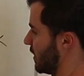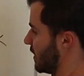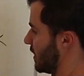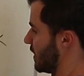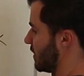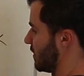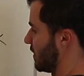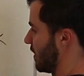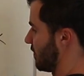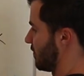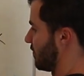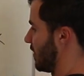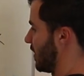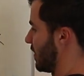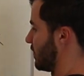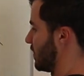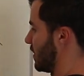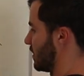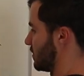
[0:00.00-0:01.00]
to get that
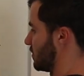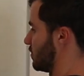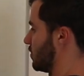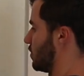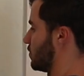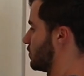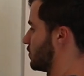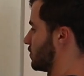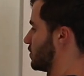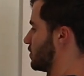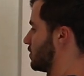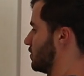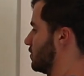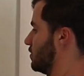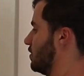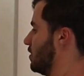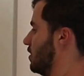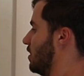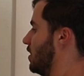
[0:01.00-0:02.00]
$5,000
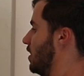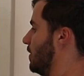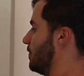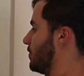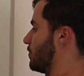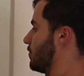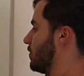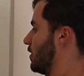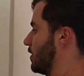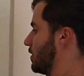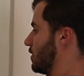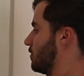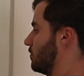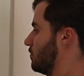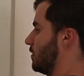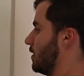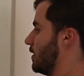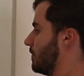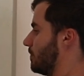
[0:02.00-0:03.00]
up and running,
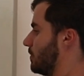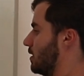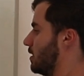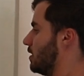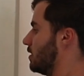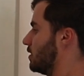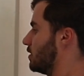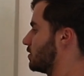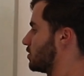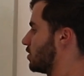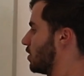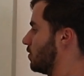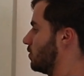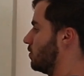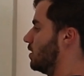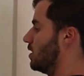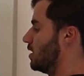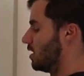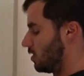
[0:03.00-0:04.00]
right?
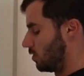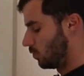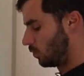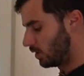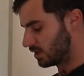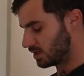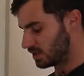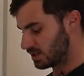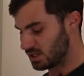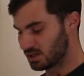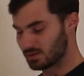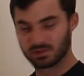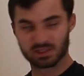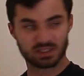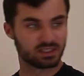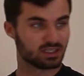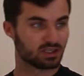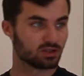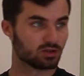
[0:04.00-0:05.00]
So what an
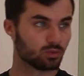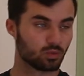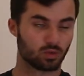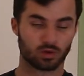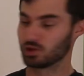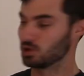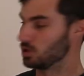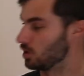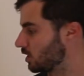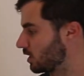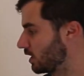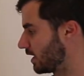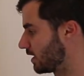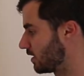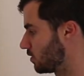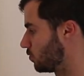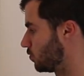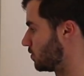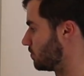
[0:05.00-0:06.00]
EMD deal would look
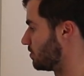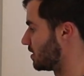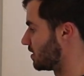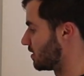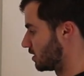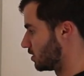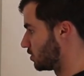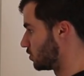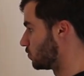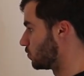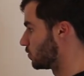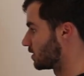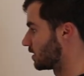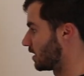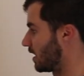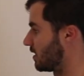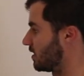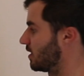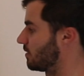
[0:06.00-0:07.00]
like would be that you would
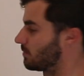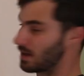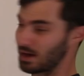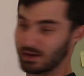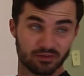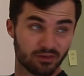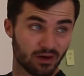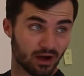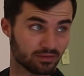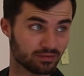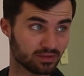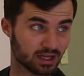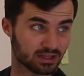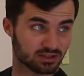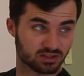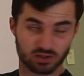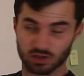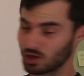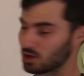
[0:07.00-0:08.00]
lend them that
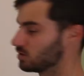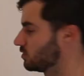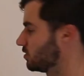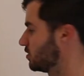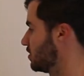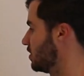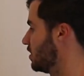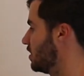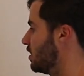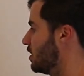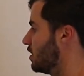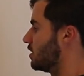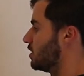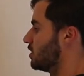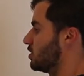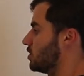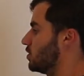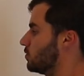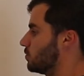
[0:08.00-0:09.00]

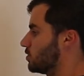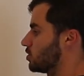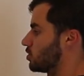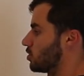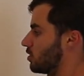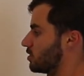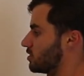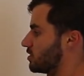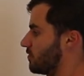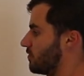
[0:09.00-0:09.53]
$5,000. You would charge a